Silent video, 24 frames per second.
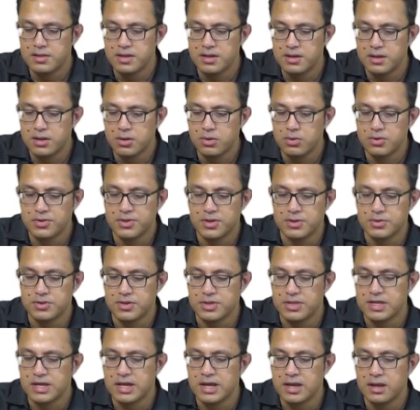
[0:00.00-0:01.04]
then he goes on to
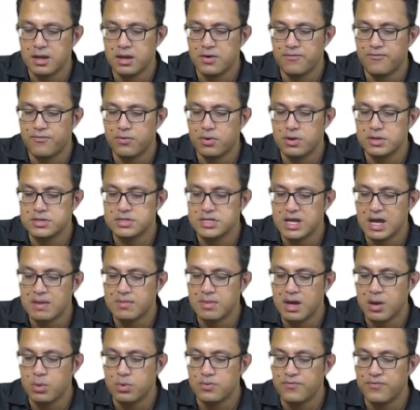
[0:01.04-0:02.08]
say, for a time
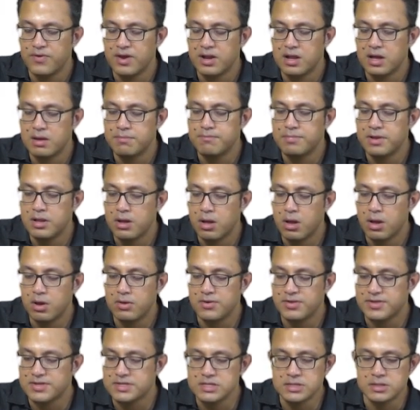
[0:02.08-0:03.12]
I would feel I belong
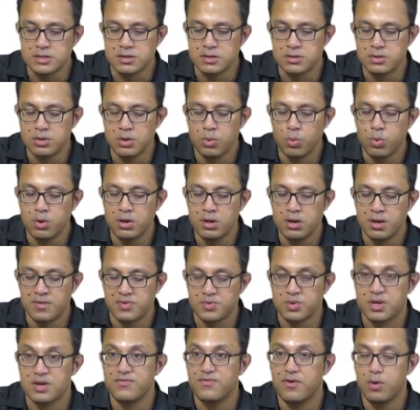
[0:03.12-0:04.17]
still to a world of
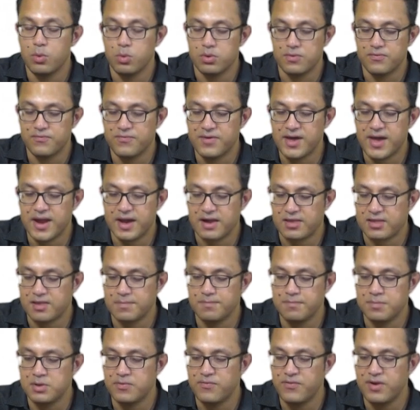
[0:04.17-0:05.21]
straightforward facts,
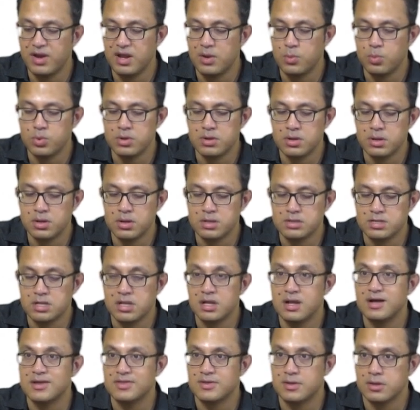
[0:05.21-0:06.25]
but the feeling would not
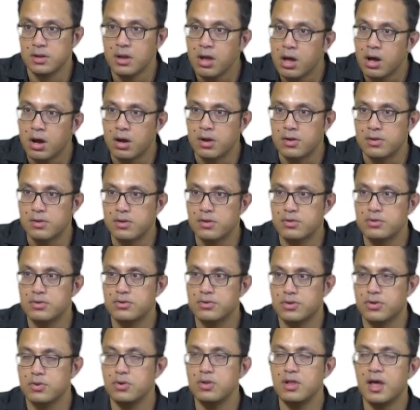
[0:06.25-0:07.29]
last long. So
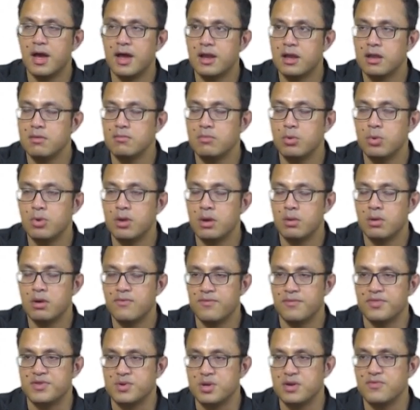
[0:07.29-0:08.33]
this whole idea of moving away
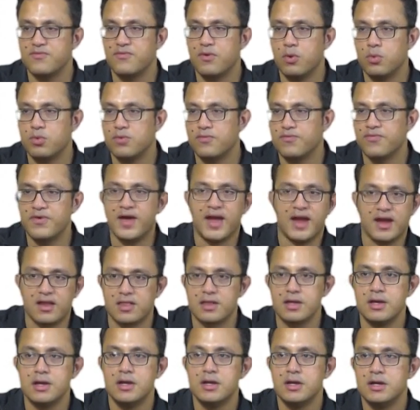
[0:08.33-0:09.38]
from straightforward facts
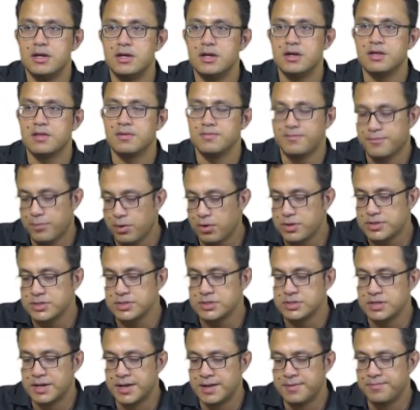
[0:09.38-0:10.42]
is
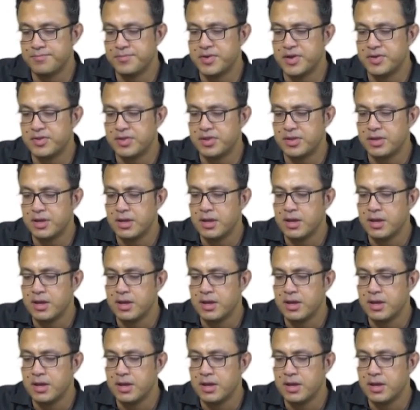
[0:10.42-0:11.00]
important, and that's